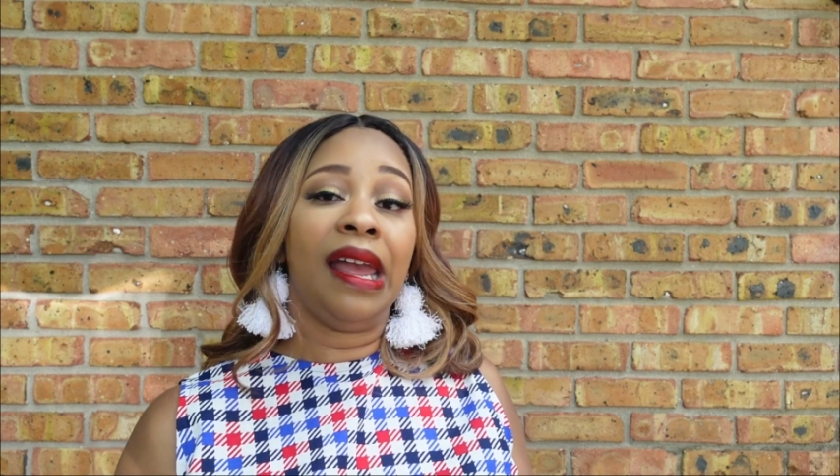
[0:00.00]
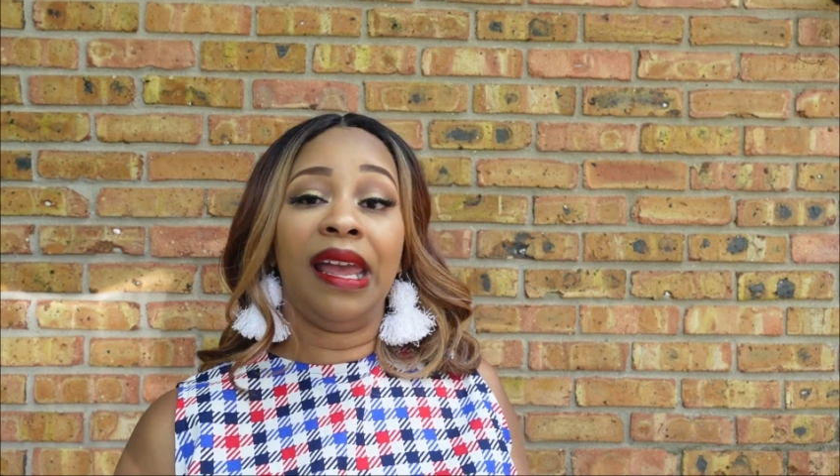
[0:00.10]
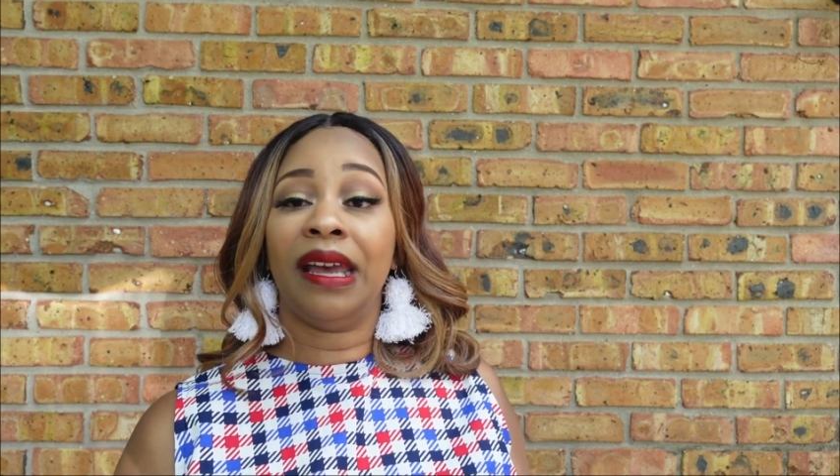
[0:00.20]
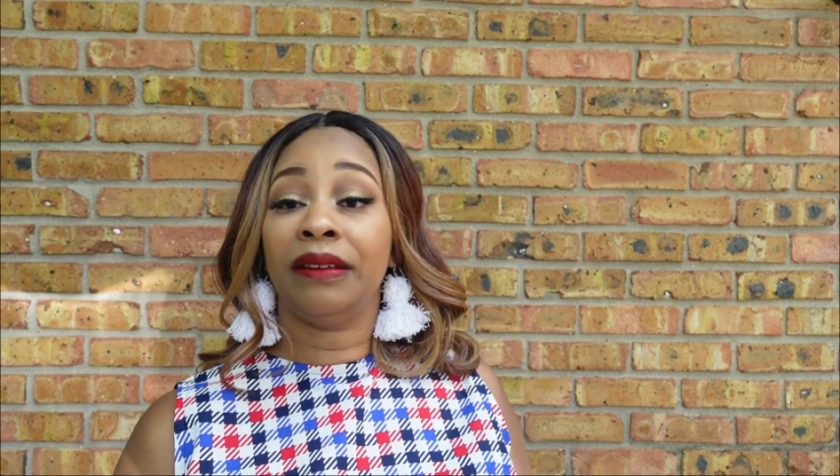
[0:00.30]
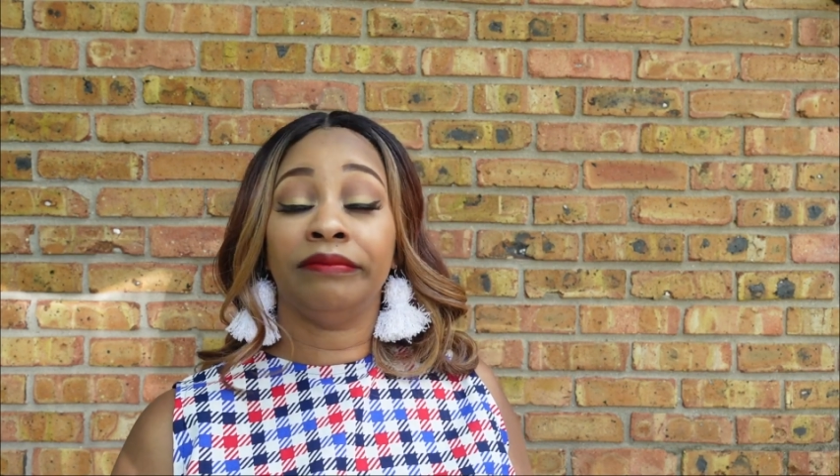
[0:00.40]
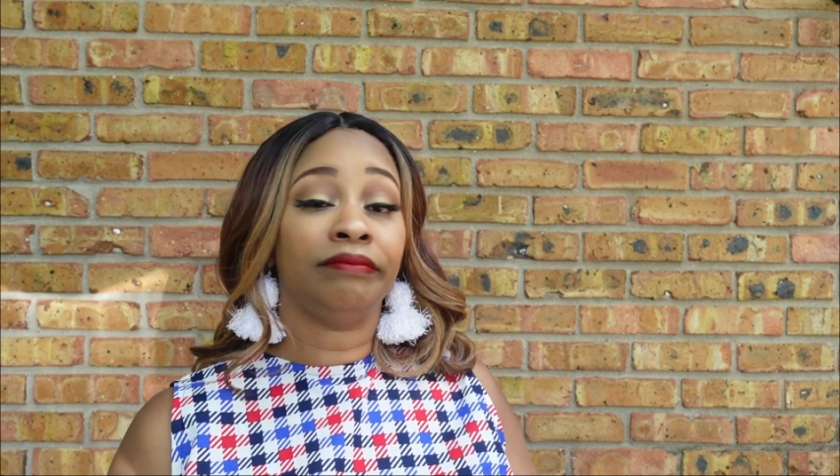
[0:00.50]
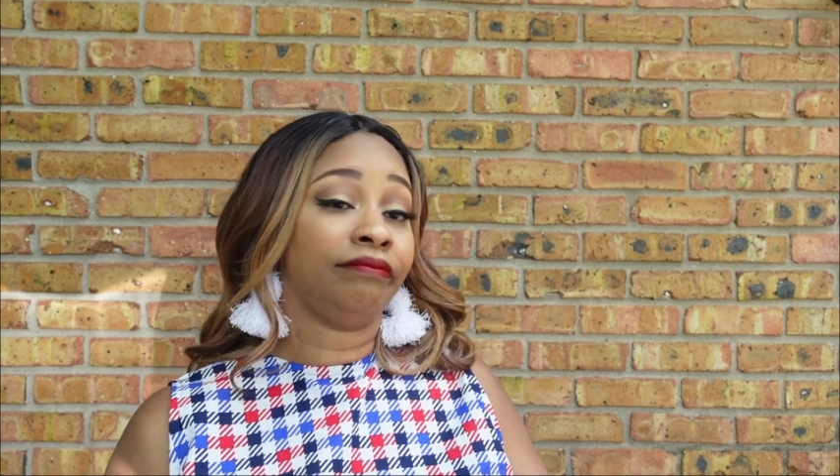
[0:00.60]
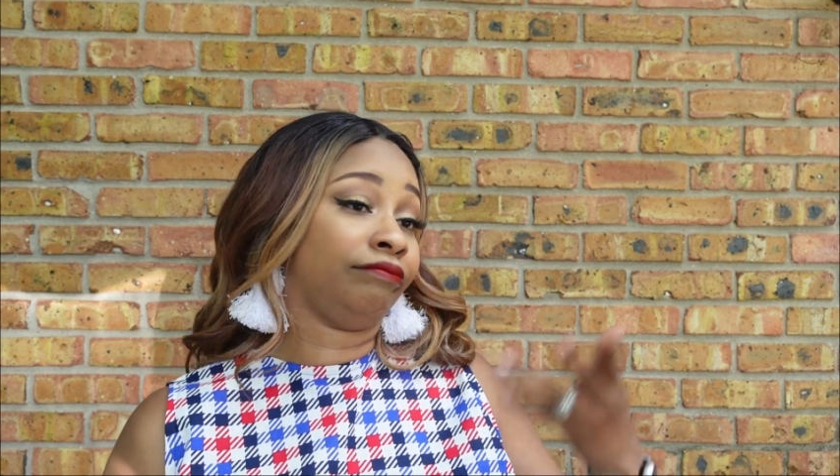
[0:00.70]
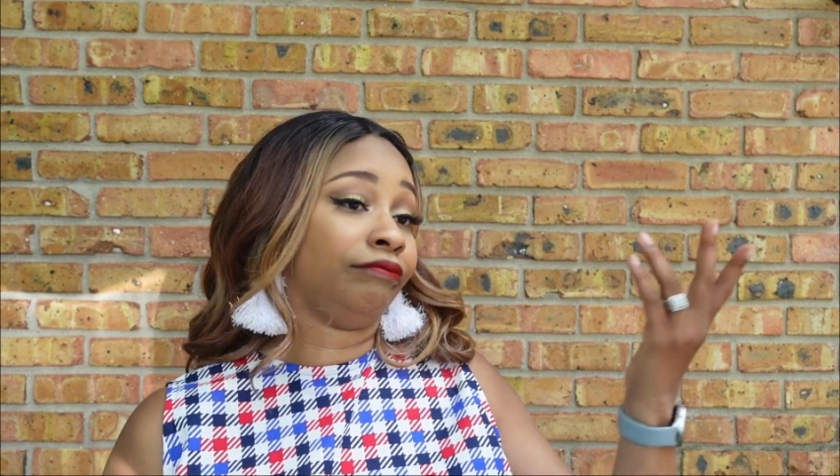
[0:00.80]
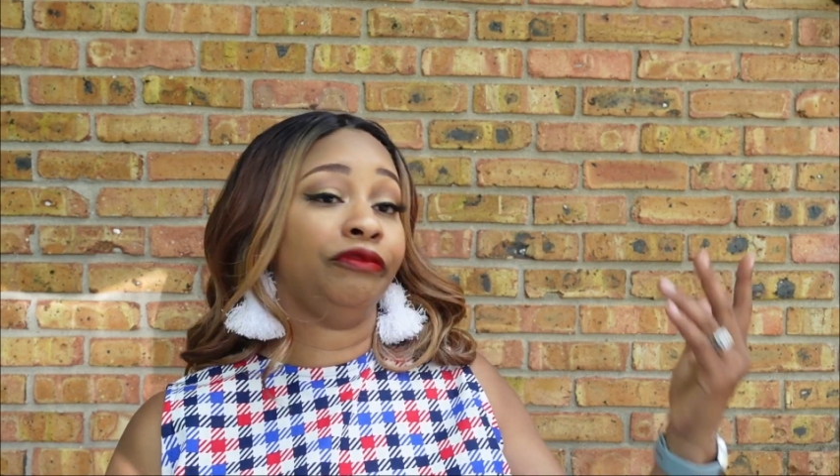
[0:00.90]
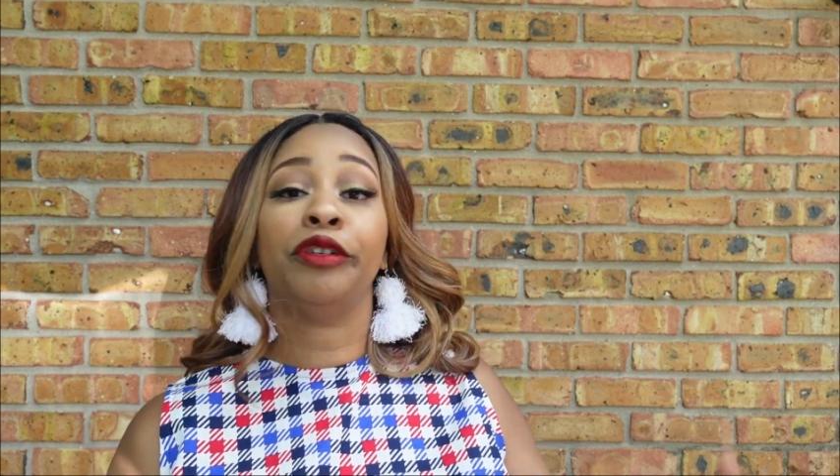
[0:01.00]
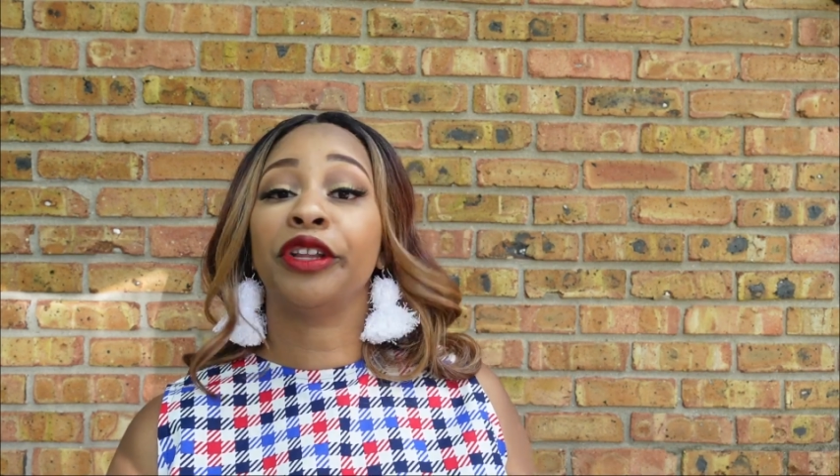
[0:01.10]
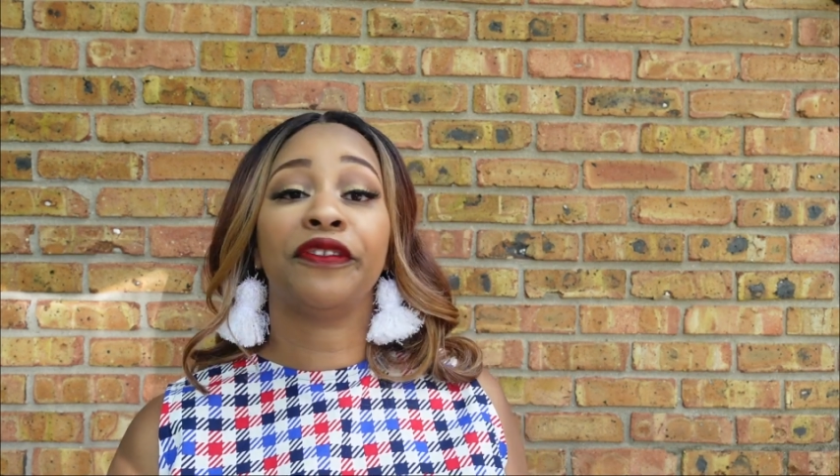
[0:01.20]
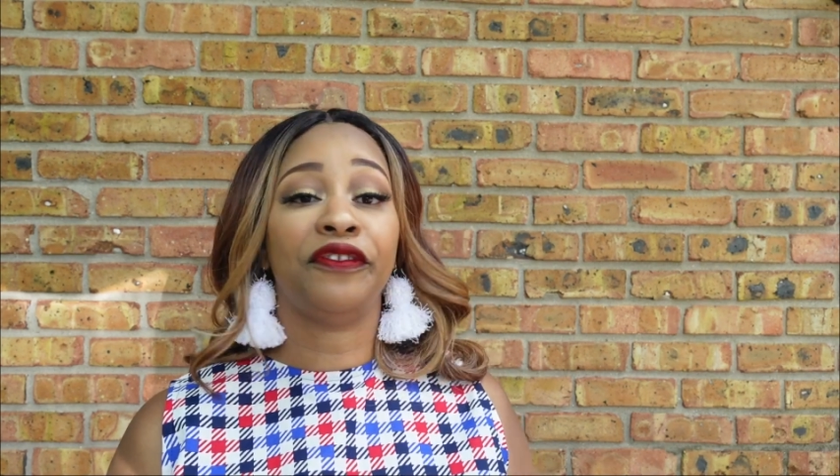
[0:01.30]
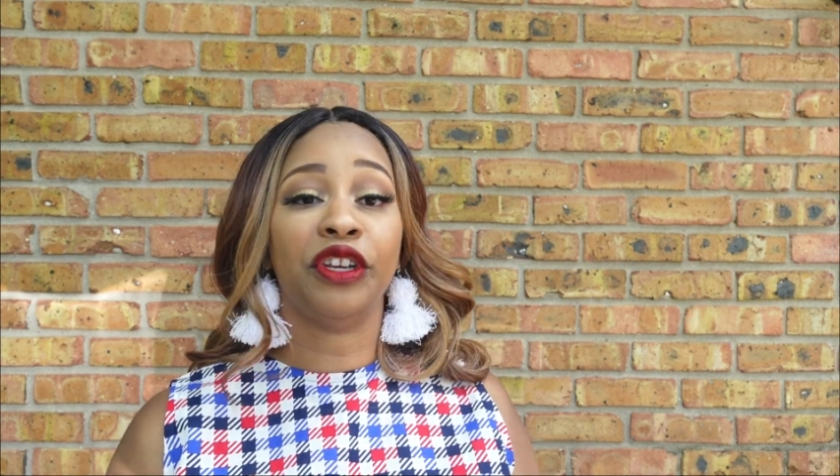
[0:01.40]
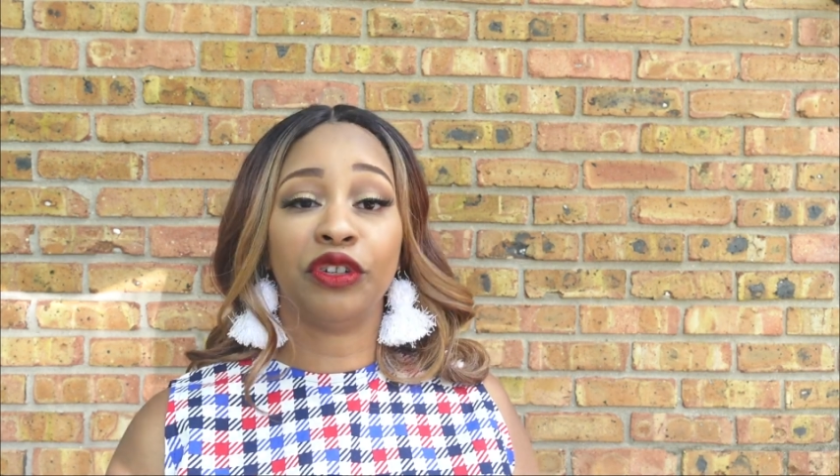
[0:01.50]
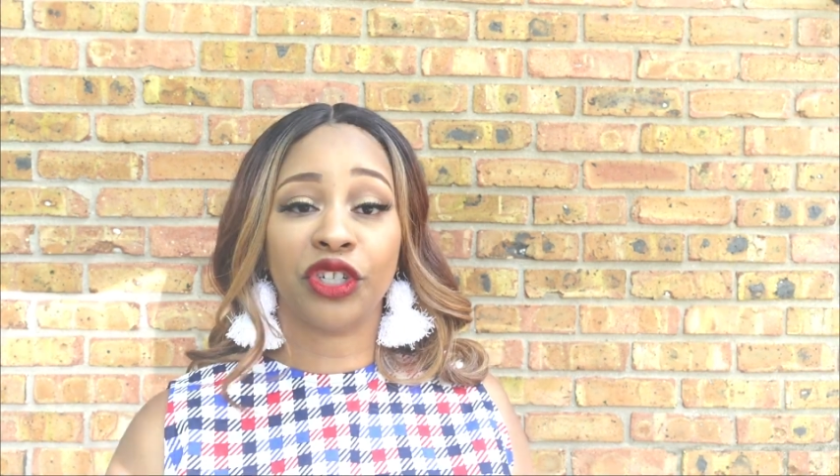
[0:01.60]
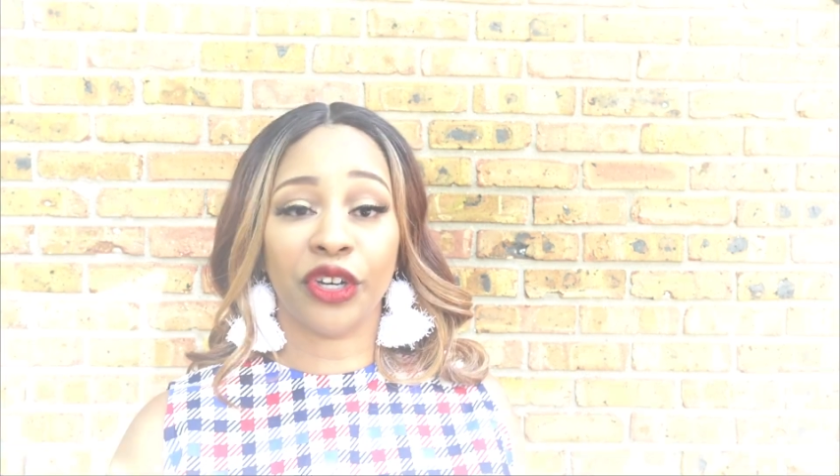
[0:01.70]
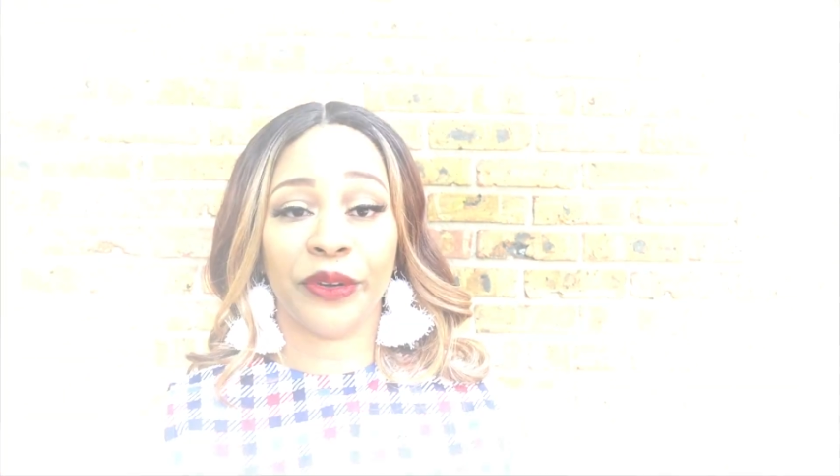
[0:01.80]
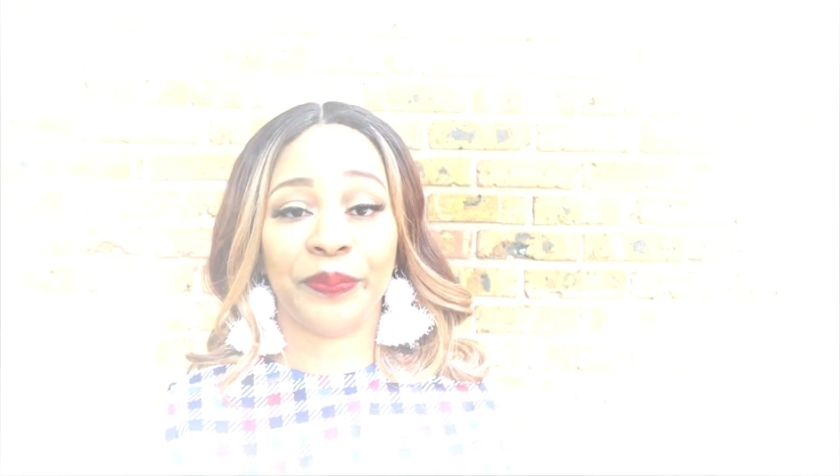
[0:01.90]
and for the
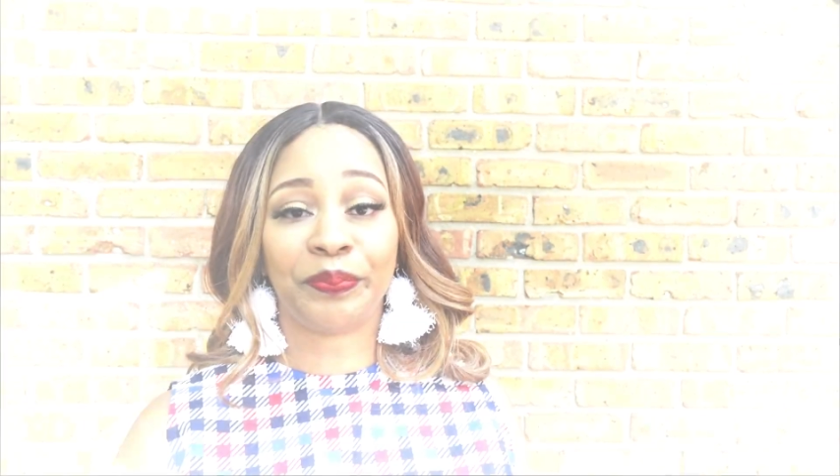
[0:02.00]
future.